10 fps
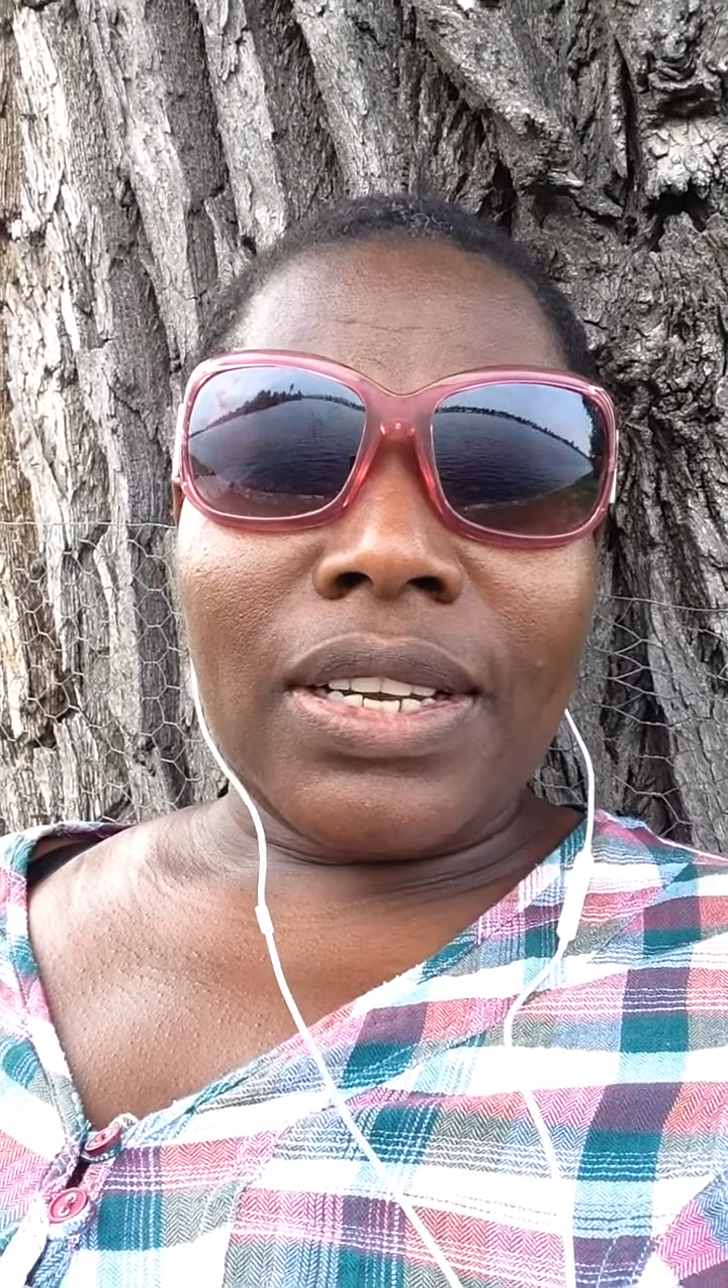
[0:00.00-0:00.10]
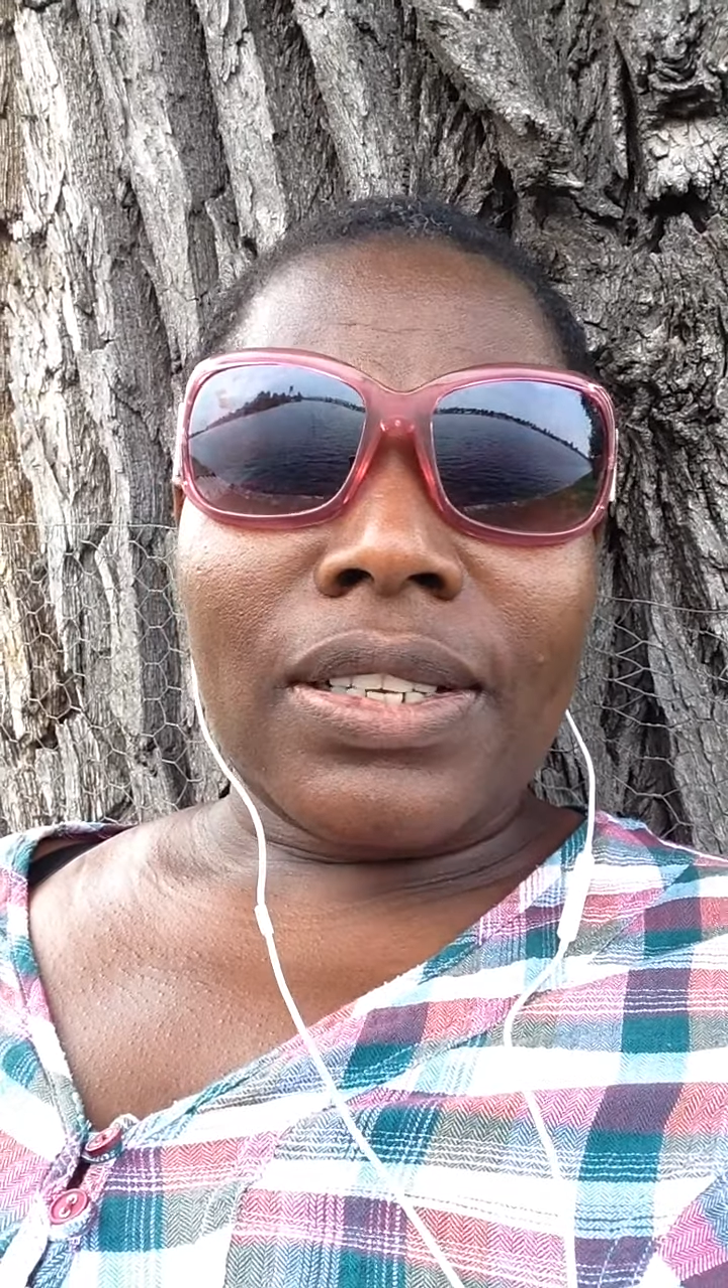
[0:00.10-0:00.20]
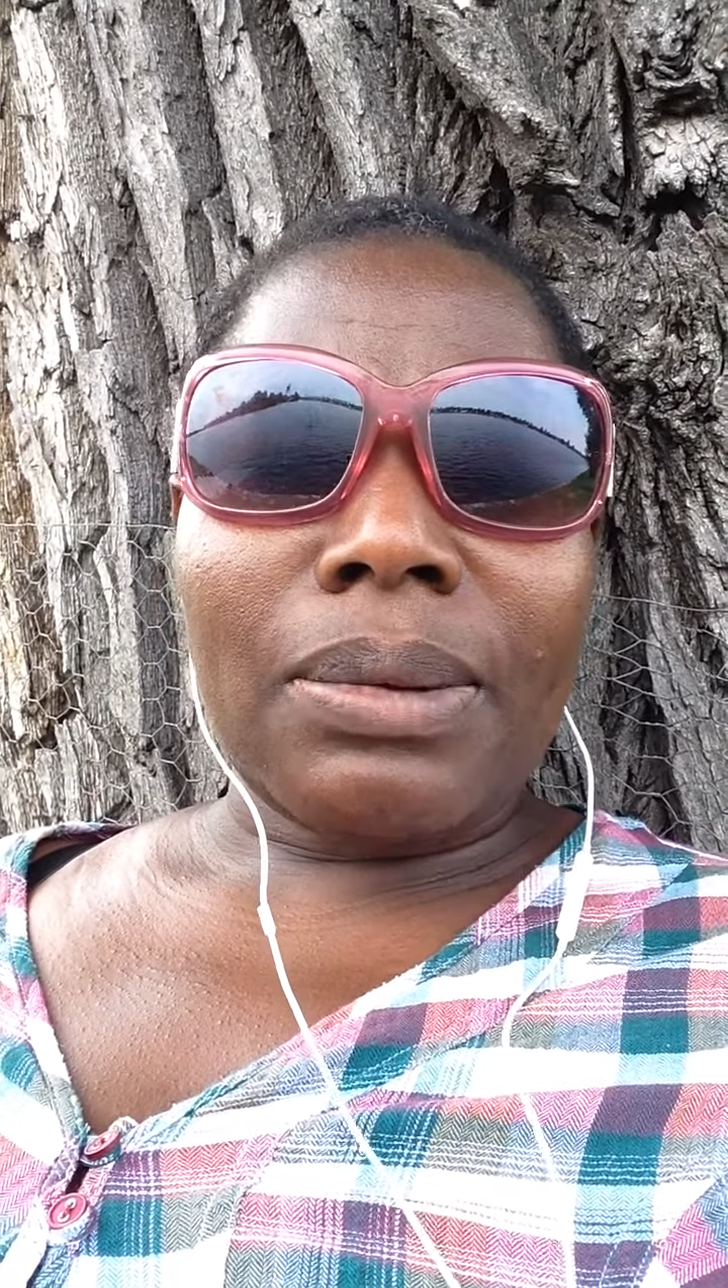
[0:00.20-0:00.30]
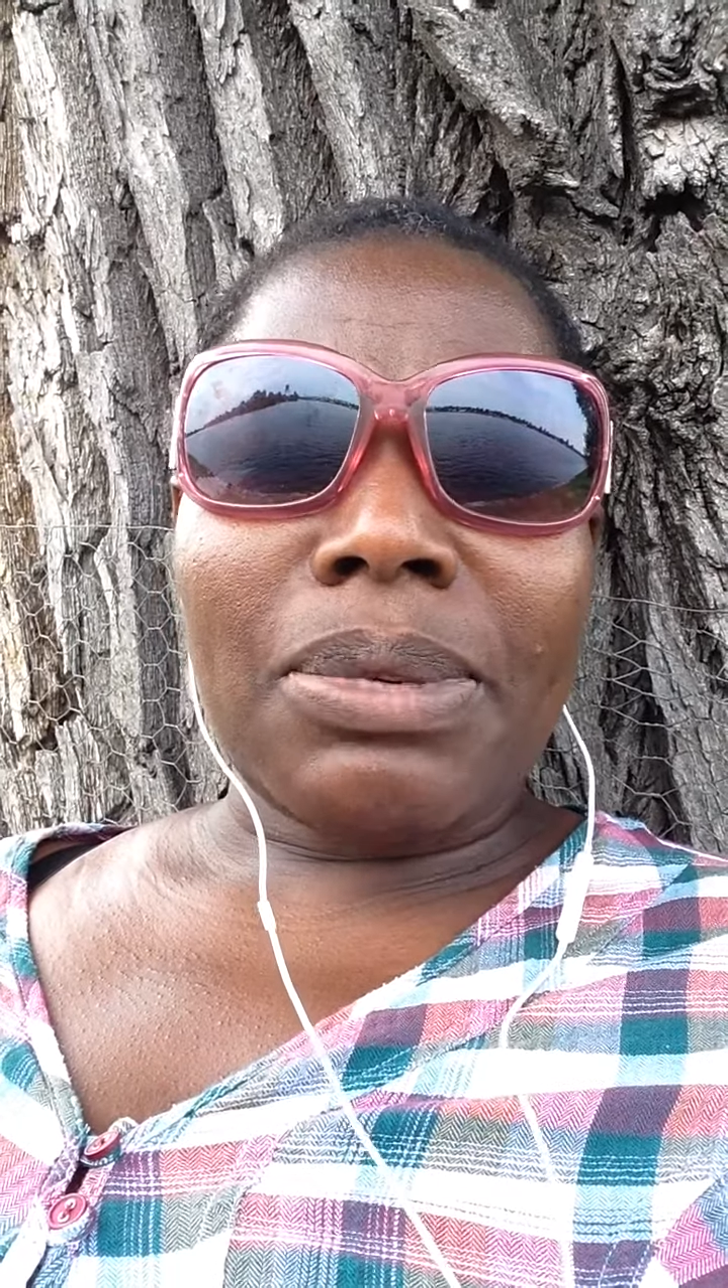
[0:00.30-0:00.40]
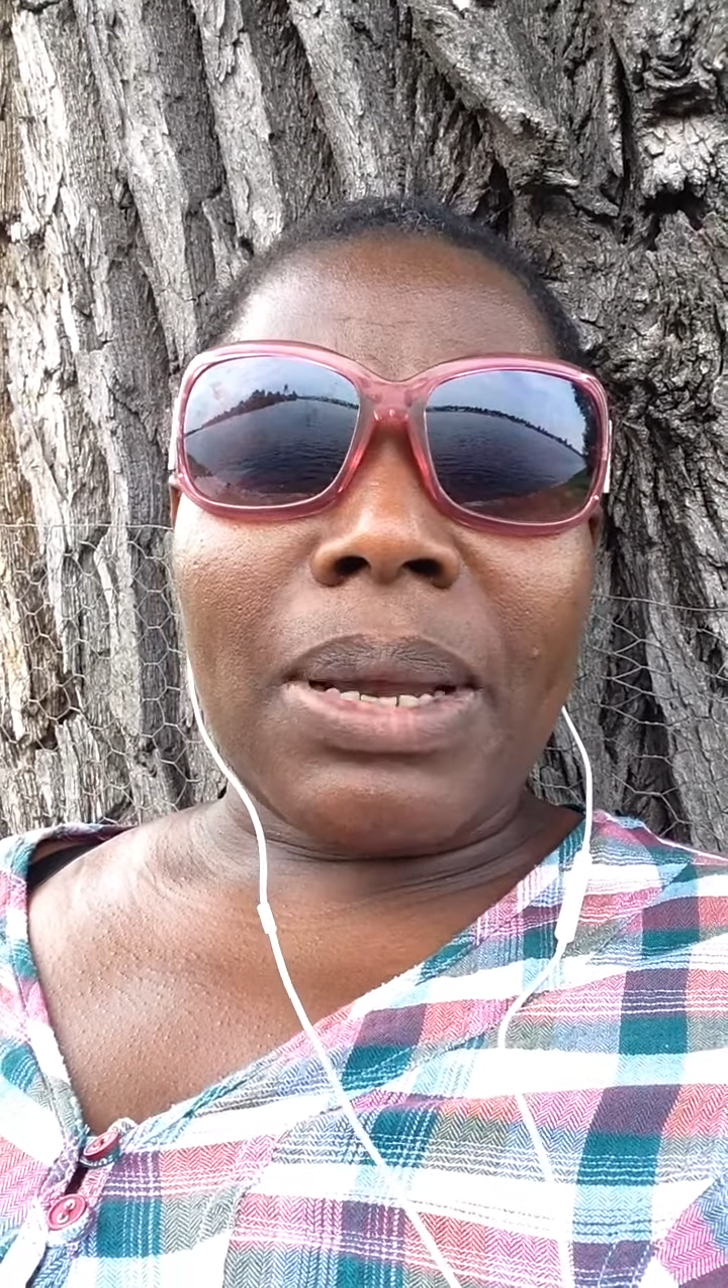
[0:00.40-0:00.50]

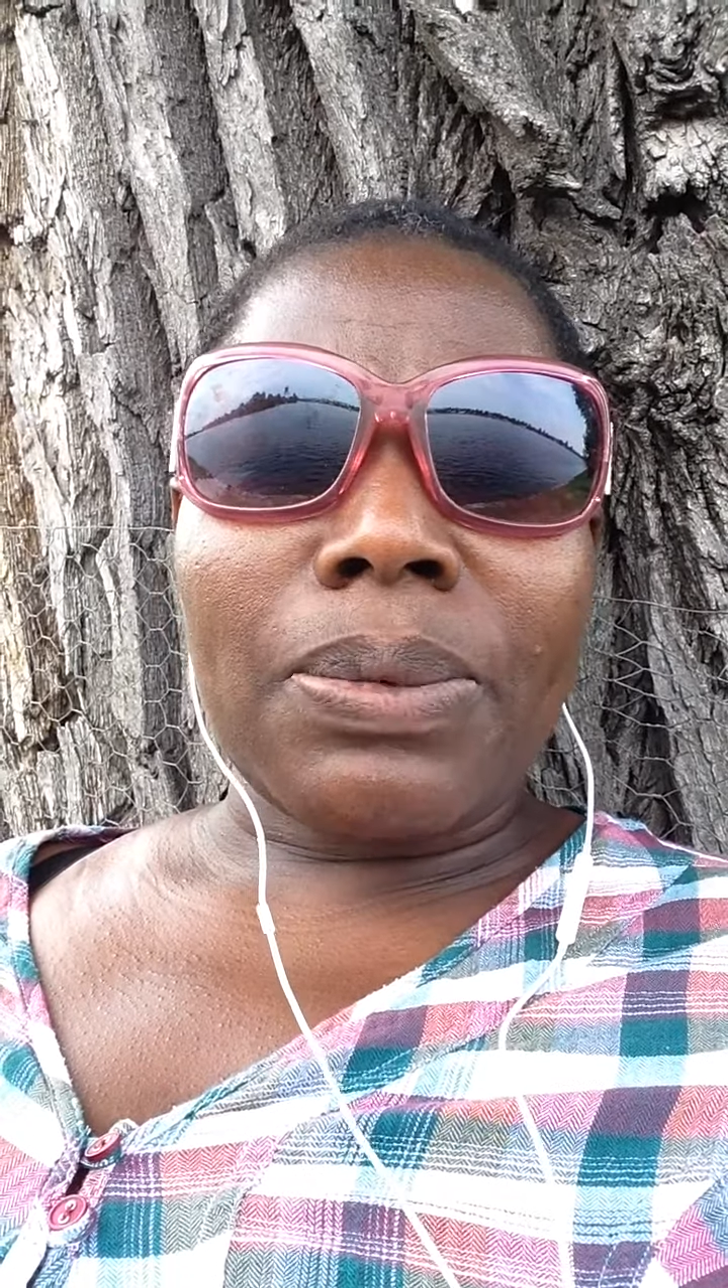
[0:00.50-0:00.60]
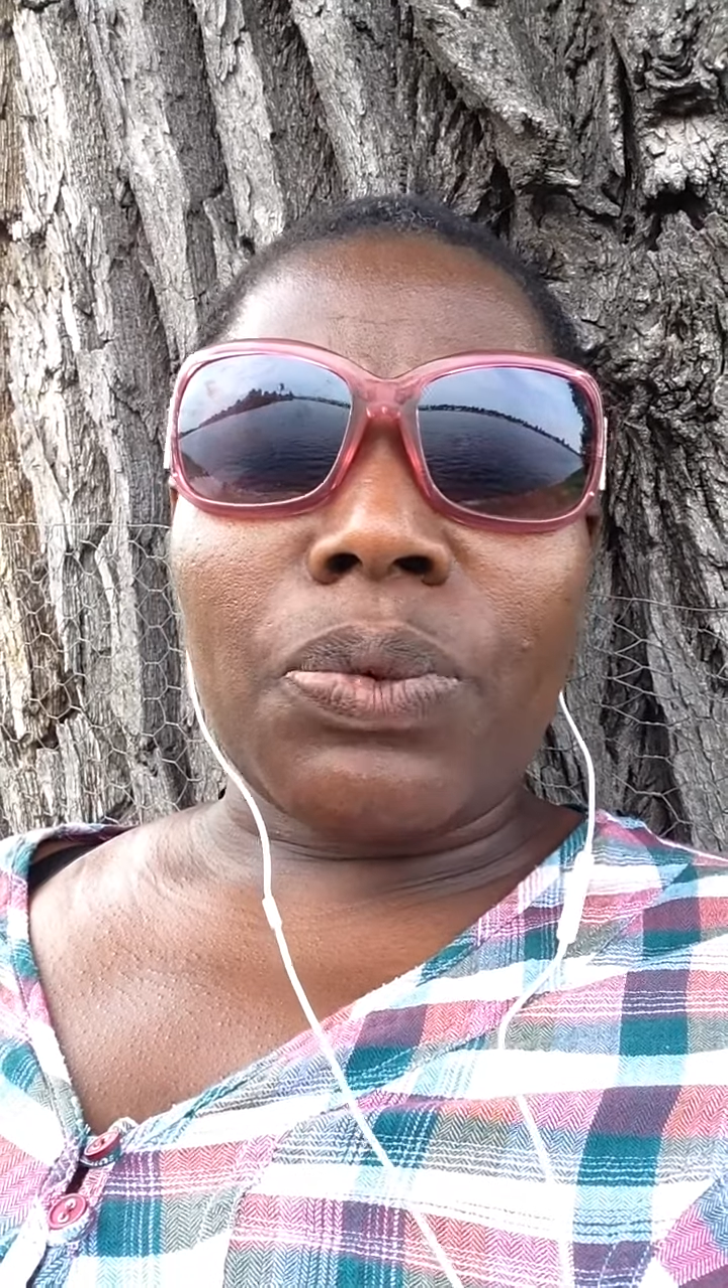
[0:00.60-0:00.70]
Sometimes